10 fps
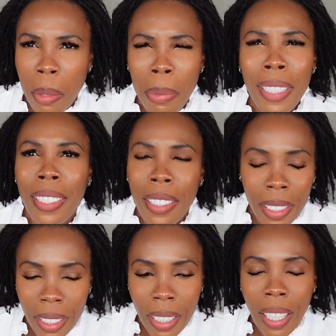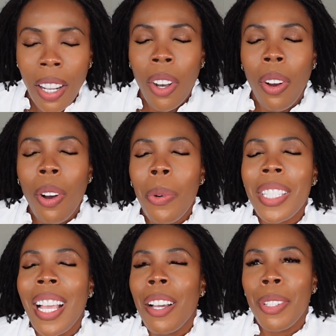Please,
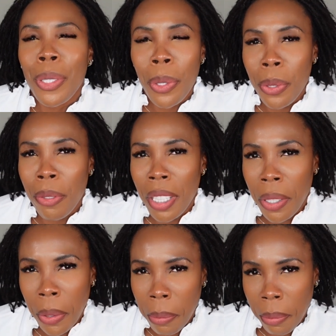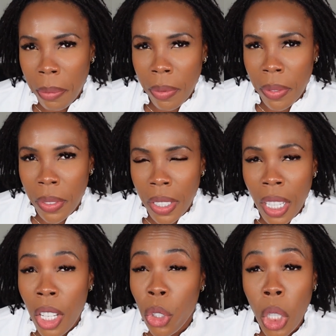always have a source of income.
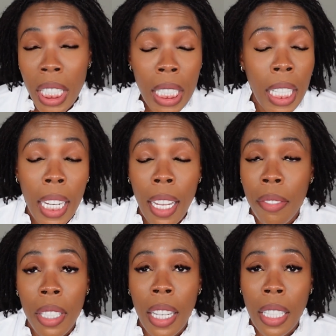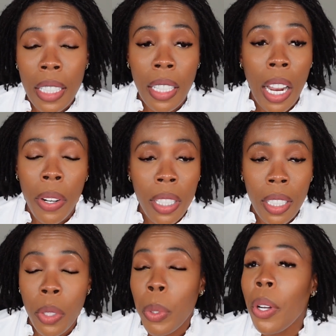Nothing in life is
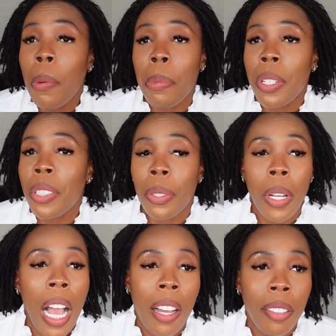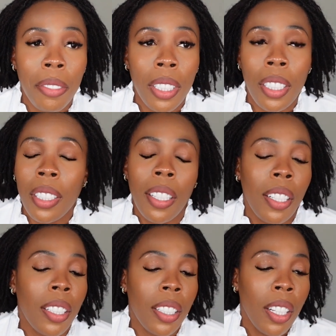guaranteed. We all pray to have a
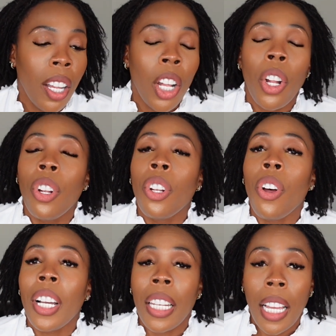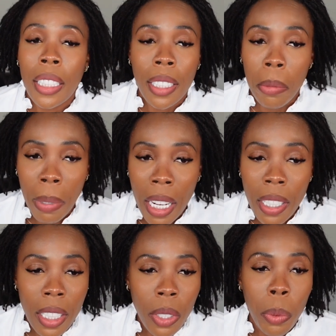long-lasting
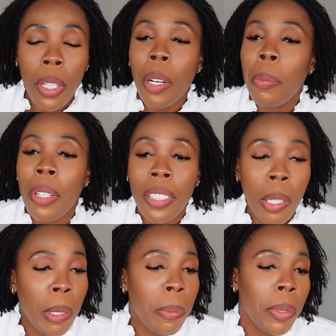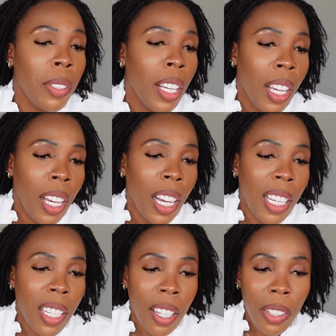marriage. We all pray. Some people,
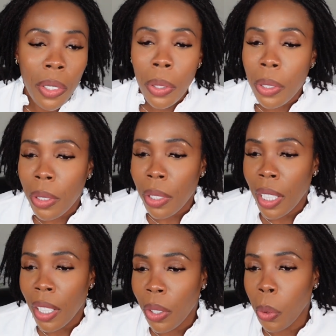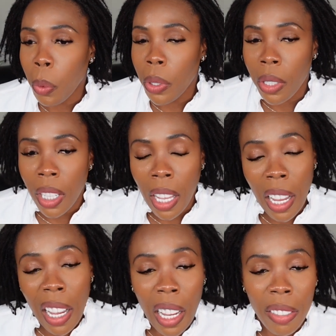I hear all those quotes
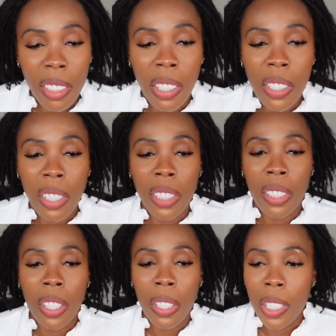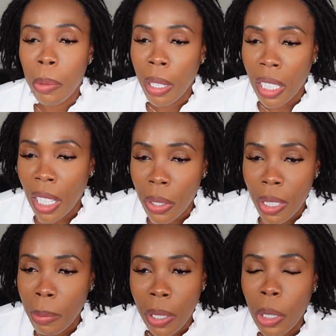online, if you don't trust your husband, I
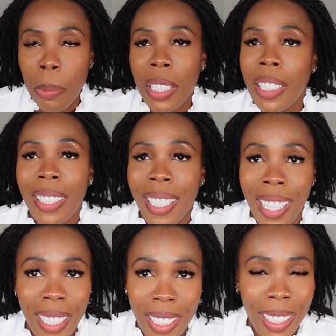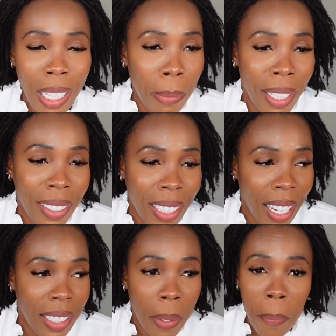trust my. Nobody's saying anything about
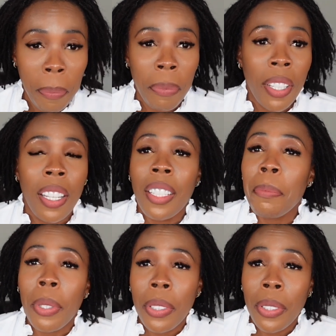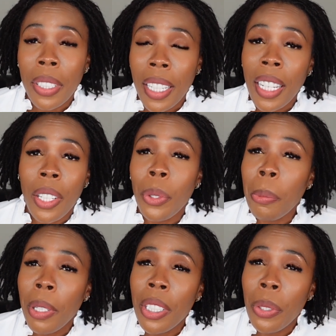that. But again,
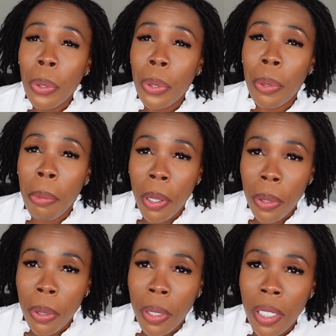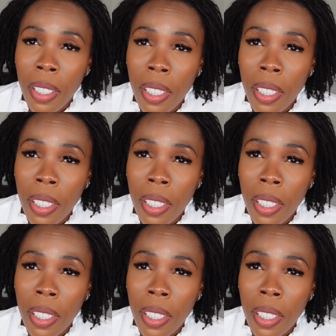nobody knows tomorrow.